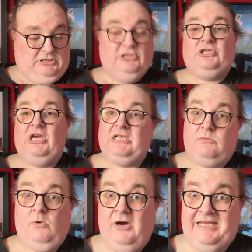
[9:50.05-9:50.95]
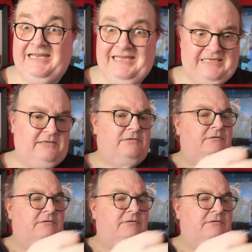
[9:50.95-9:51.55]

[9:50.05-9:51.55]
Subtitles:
Just what I need.